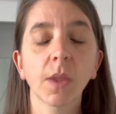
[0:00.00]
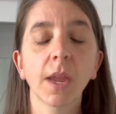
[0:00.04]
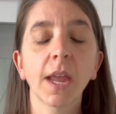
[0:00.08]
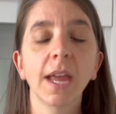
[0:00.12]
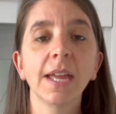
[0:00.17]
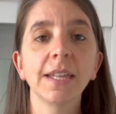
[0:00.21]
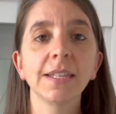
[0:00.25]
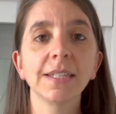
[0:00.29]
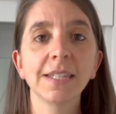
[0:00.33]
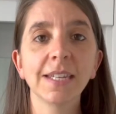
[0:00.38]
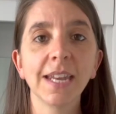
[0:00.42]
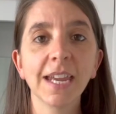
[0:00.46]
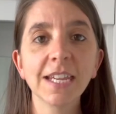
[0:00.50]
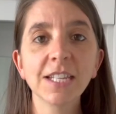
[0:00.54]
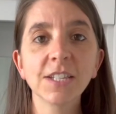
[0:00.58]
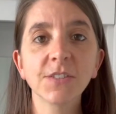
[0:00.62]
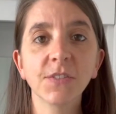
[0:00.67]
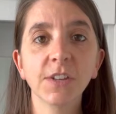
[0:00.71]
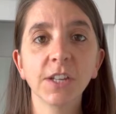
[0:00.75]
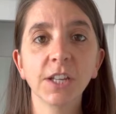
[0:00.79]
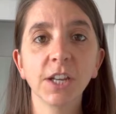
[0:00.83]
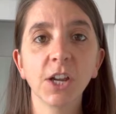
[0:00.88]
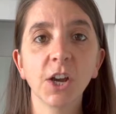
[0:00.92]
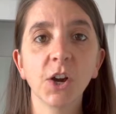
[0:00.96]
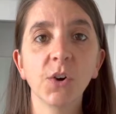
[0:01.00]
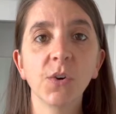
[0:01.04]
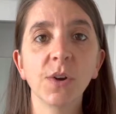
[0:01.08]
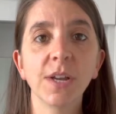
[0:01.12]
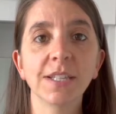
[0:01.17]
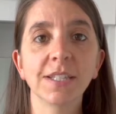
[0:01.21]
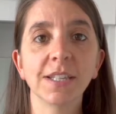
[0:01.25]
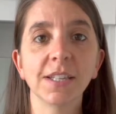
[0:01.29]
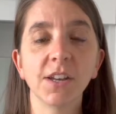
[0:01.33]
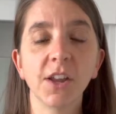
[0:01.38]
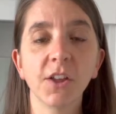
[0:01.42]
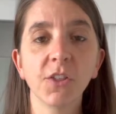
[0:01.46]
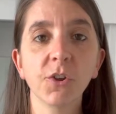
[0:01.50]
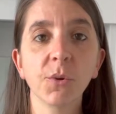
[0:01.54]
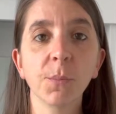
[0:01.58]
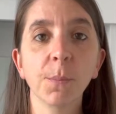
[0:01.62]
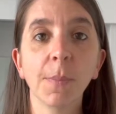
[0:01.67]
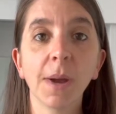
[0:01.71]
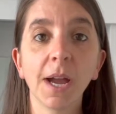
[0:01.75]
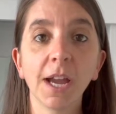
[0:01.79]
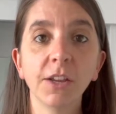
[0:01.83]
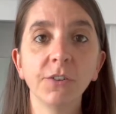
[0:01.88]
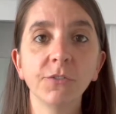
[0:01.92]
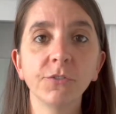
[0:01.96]
Today's video is another
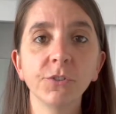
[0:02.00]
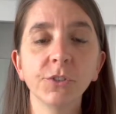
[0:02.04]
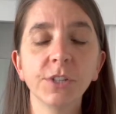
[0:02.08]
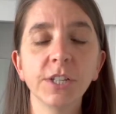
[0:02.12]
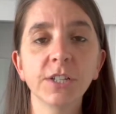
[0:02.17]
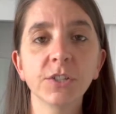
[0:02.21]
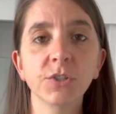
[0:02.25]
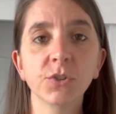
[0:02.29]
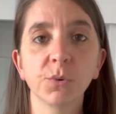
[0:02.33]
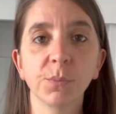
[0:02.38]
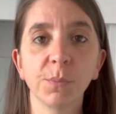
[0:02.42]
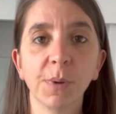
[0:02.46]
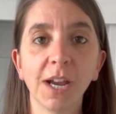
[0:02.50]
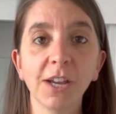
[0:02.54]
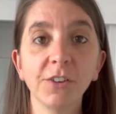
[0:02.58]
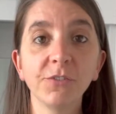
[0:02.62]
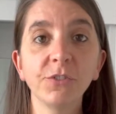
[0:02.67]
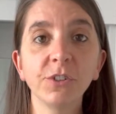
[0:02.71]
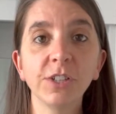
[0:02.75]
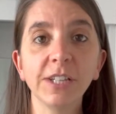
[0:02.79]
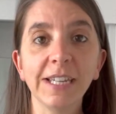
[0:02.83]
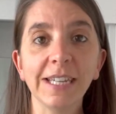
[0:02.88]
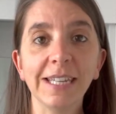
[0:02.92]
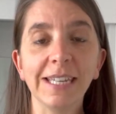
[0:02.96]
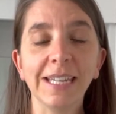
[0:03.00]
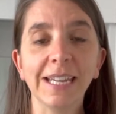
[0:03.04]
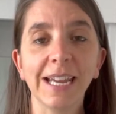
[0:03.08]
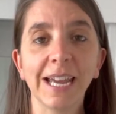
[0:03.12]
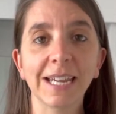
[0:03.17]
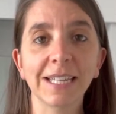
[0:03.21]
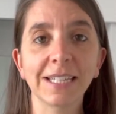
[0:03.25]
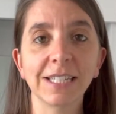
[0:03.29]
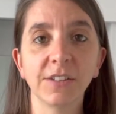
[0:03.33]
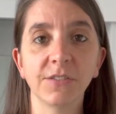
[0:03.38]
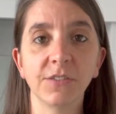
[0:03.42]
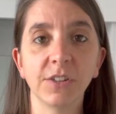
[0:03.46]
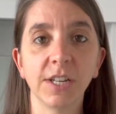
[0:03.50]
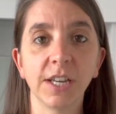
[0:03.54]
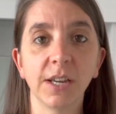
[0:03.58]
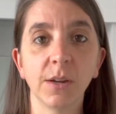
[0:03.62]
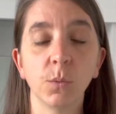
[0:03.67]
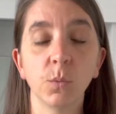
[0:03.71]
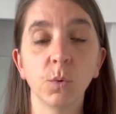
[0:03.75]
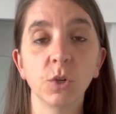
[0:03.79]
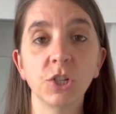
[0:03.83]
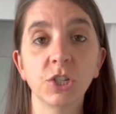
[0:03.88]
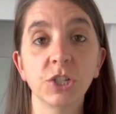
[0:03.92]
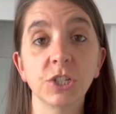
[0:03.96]
mindfulness or mindful eating activity,
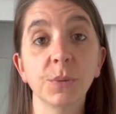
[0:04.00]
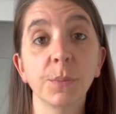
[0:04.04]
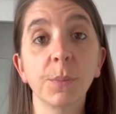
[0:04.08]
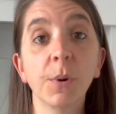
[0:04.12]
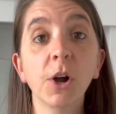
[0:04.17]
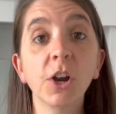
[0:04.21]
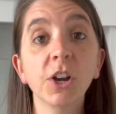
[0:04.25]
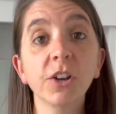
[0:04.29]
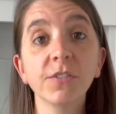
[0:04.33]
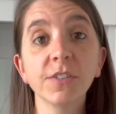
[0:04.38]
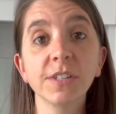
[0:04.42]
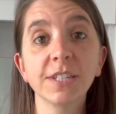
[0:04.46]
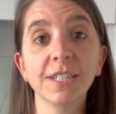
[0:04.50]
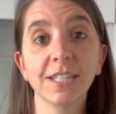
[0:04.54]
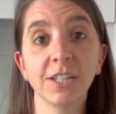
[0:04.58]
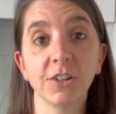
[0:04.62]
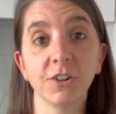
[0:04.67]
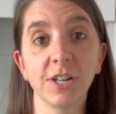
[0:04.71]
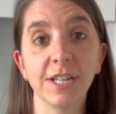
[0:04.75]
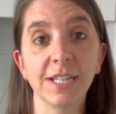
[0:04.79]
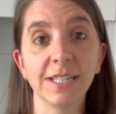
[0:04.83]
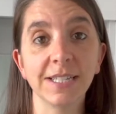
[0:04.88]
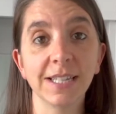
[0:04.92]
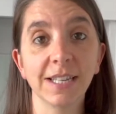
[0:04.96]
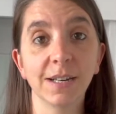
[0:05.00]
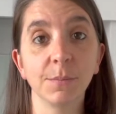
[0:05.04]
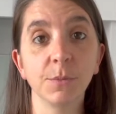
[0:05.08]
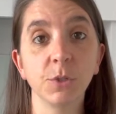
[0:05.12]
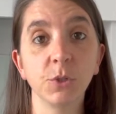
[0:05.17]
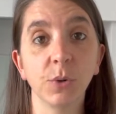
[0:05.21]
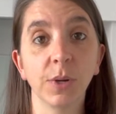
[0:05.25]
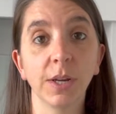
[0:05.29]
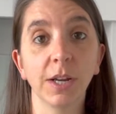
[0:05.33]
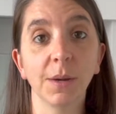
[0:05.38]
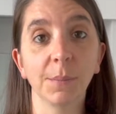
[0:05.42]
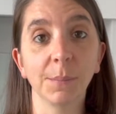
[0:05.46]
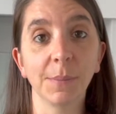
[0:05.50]
which is a part of a series that I'm doing on my